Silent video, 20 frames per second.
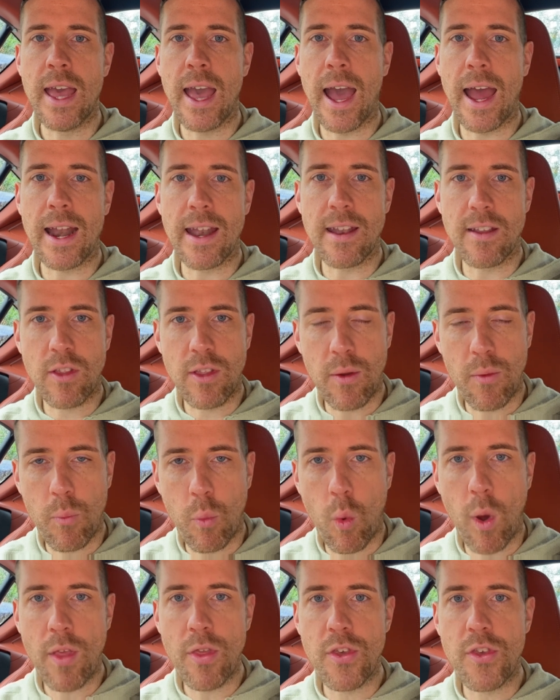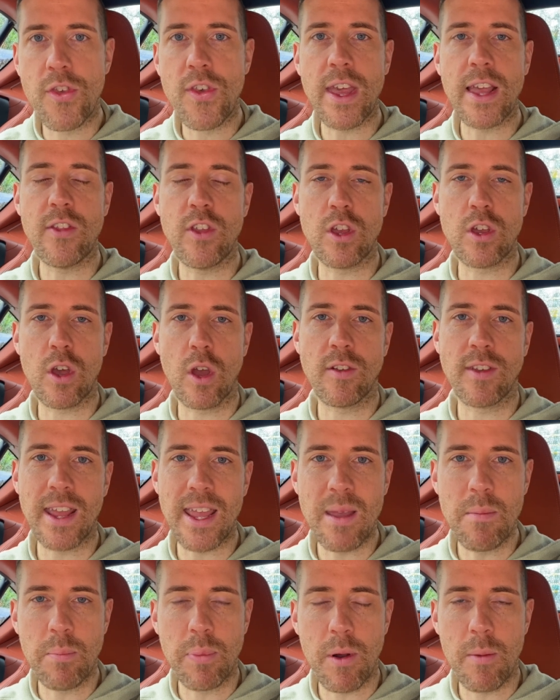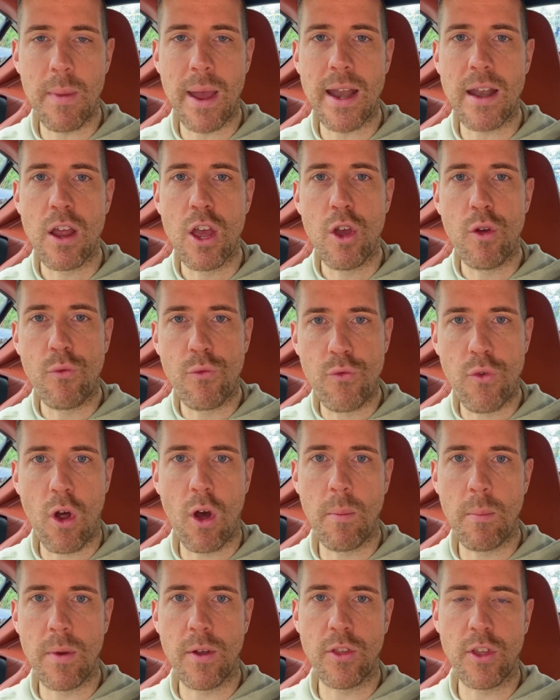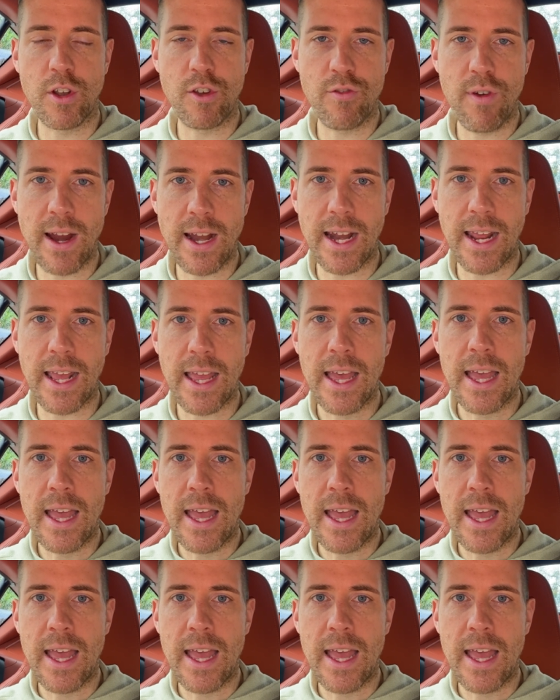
and the one thing that you're going to implement from the training?